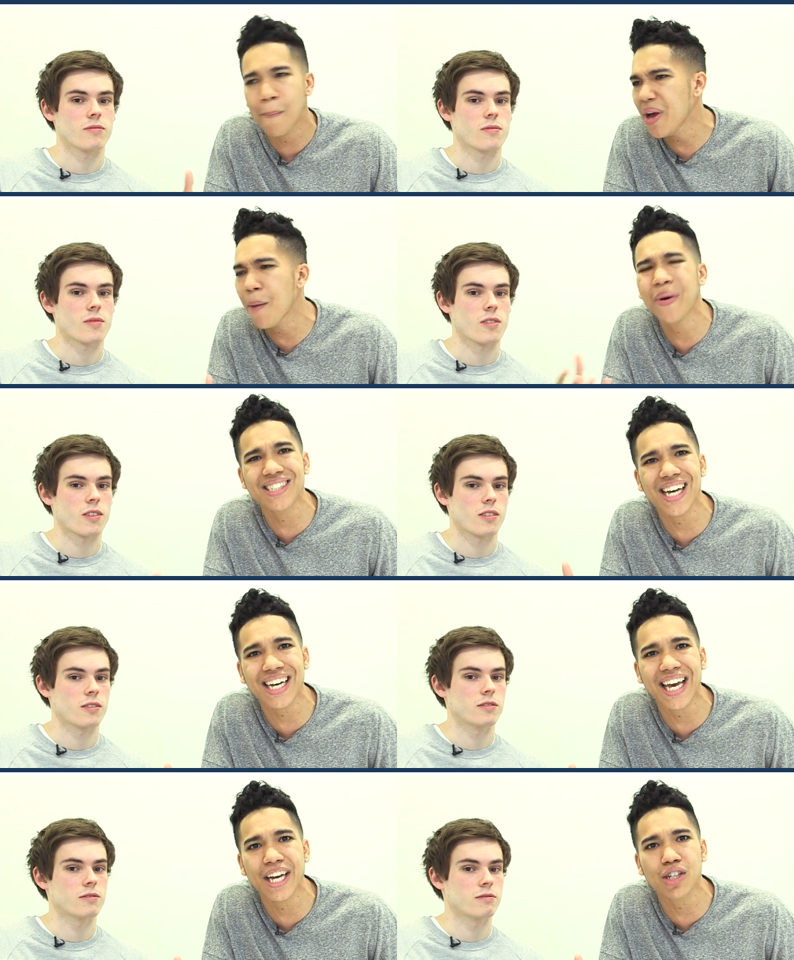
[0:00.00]
Speaker 1: Bit of
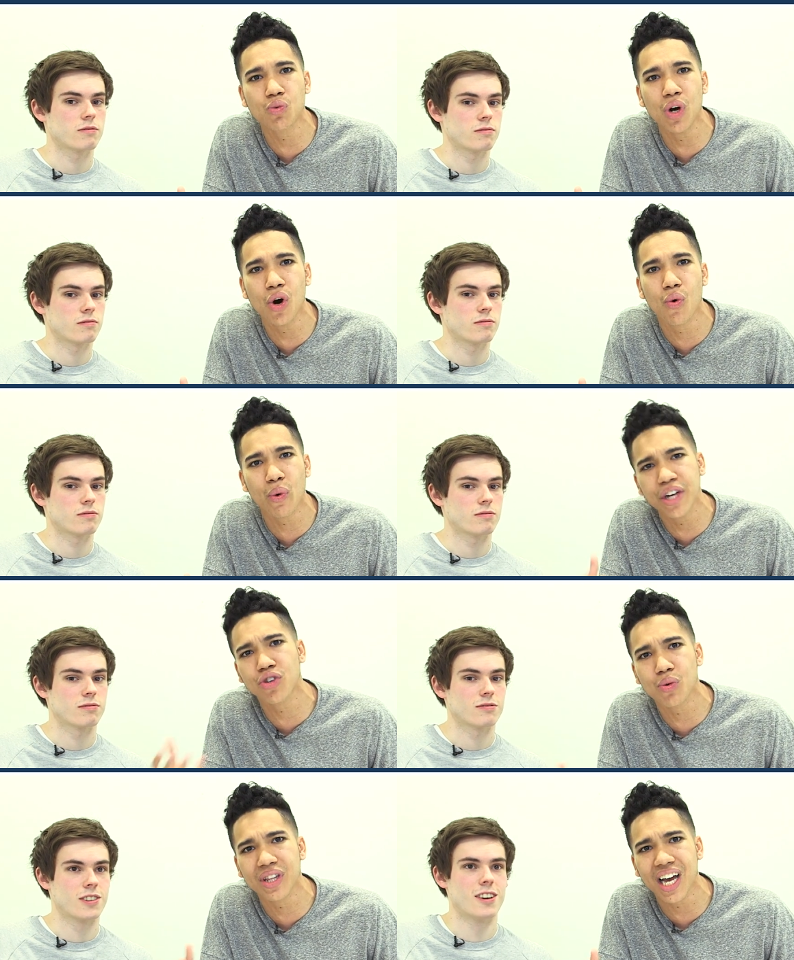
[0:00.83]
Benteke as well. We
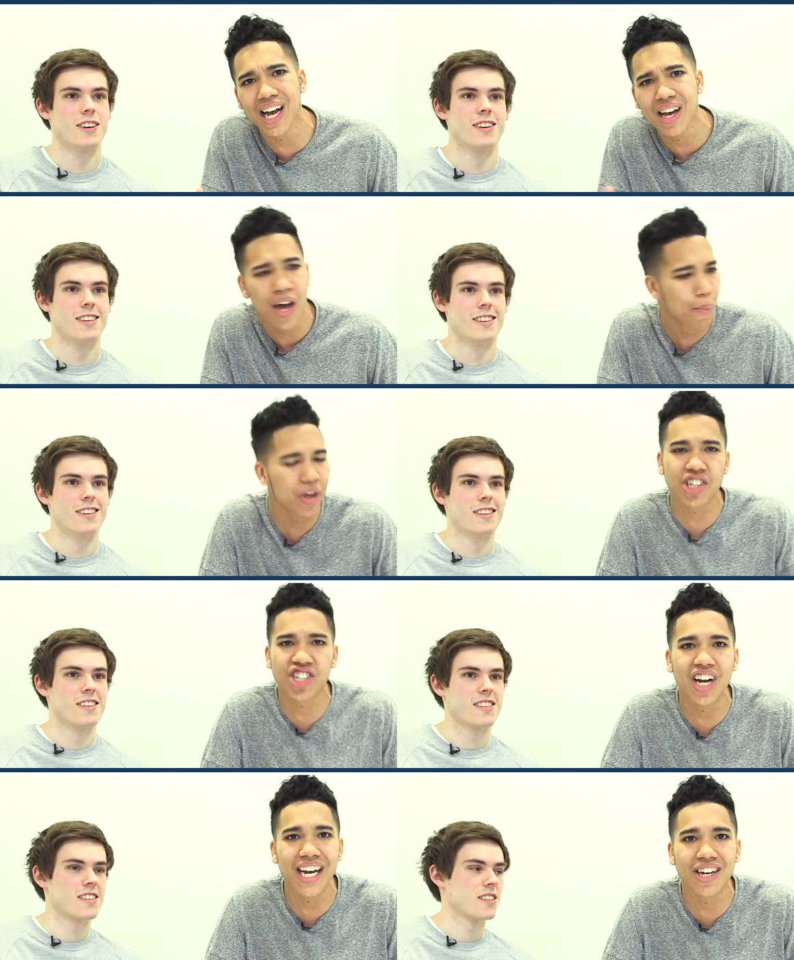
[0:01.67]
could do with that.
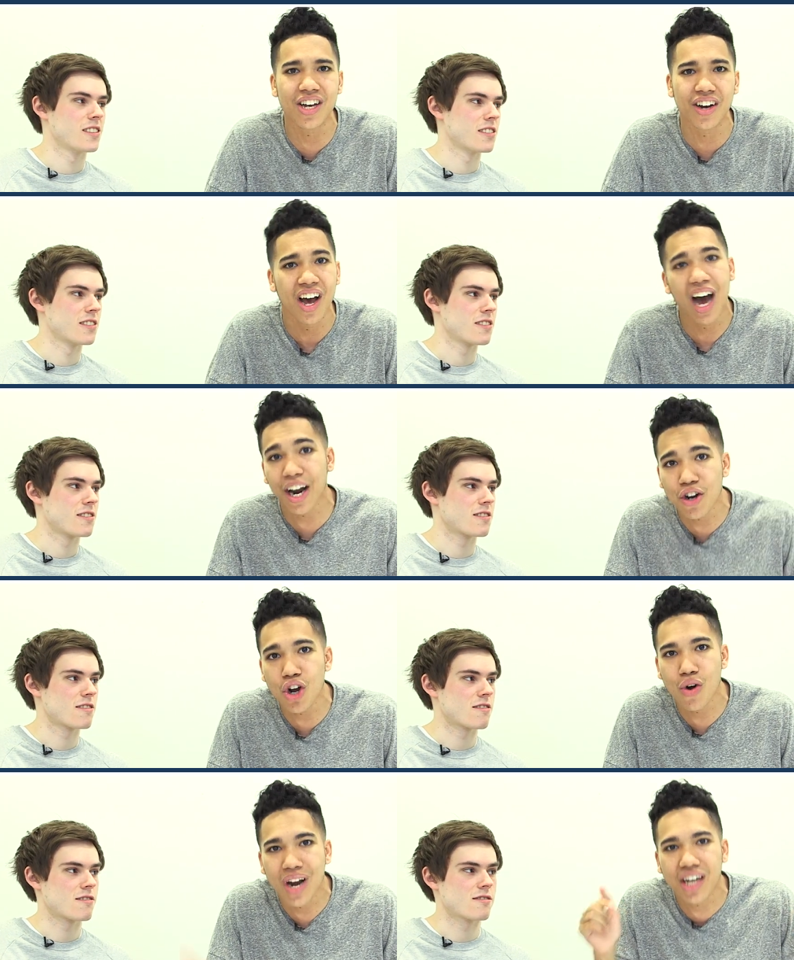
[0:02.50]
Bit of Schneiderlin. I
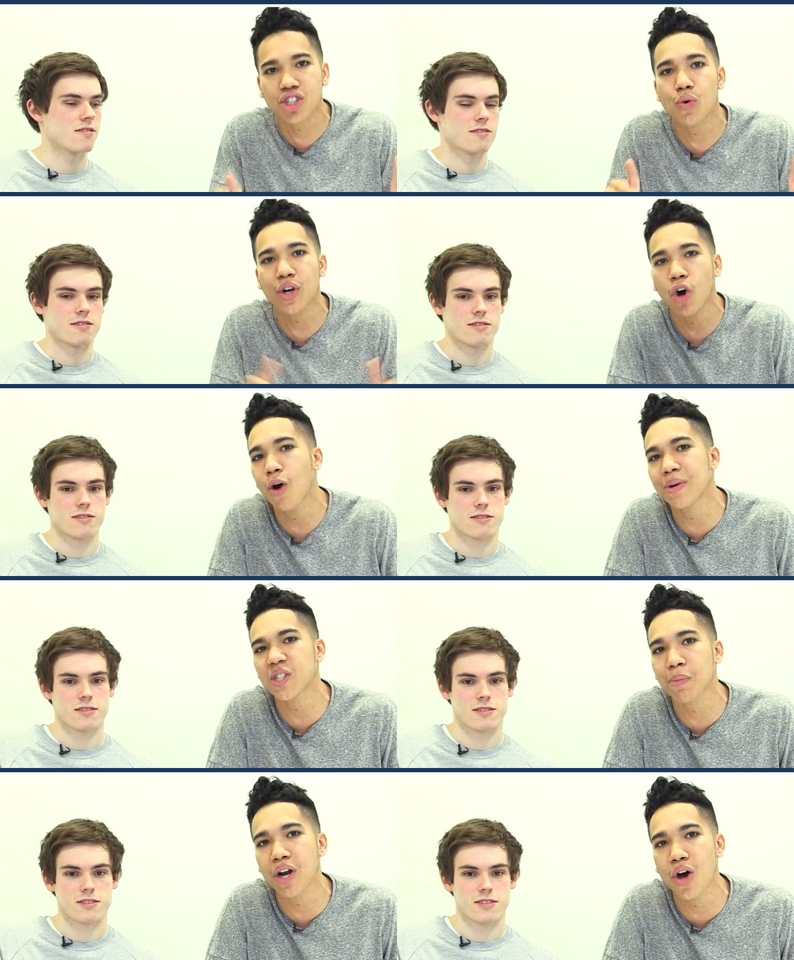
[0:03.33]
don't know. Let us know in the
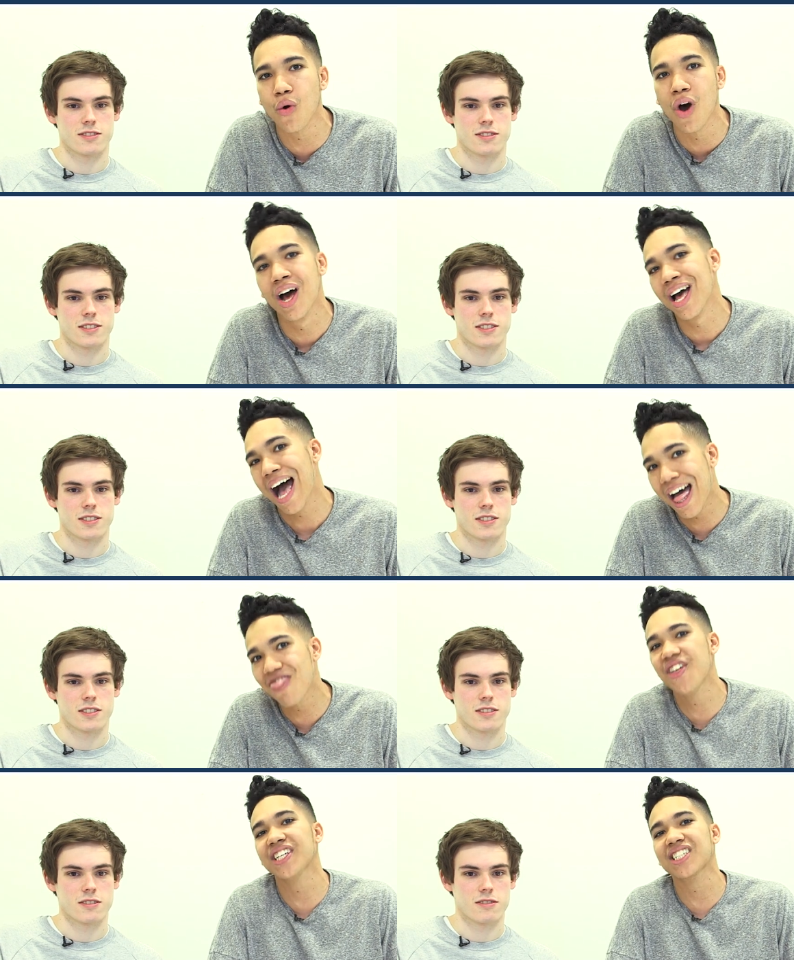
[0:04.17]
comments below.
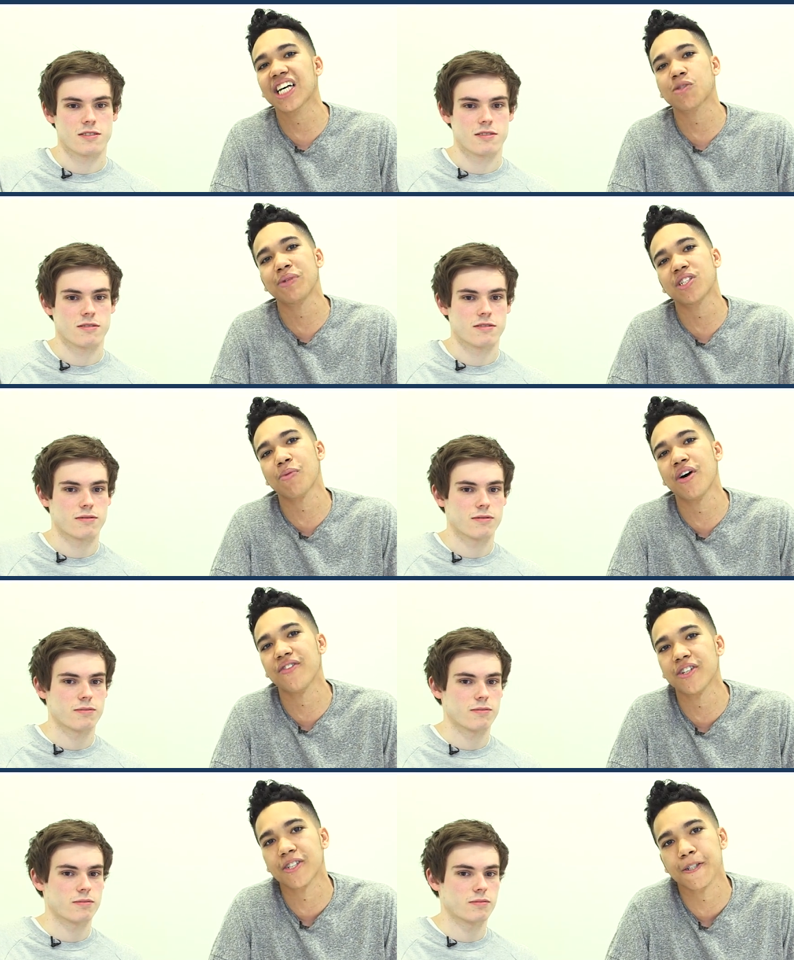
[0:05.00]
And this has been
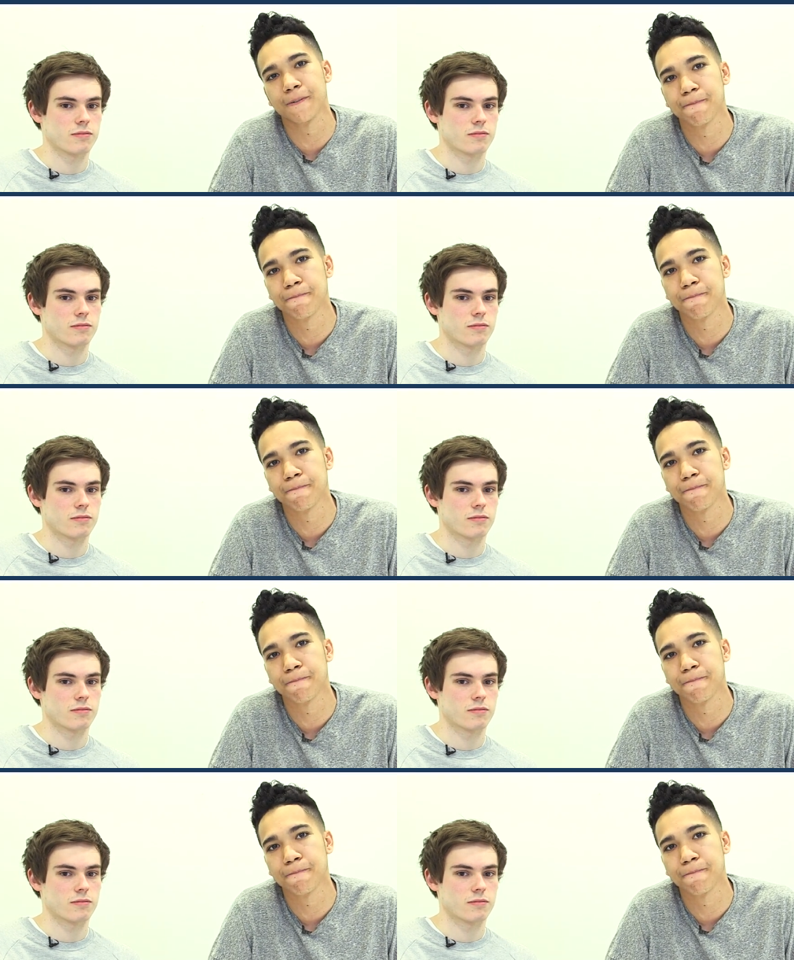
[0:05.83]
Spurverts.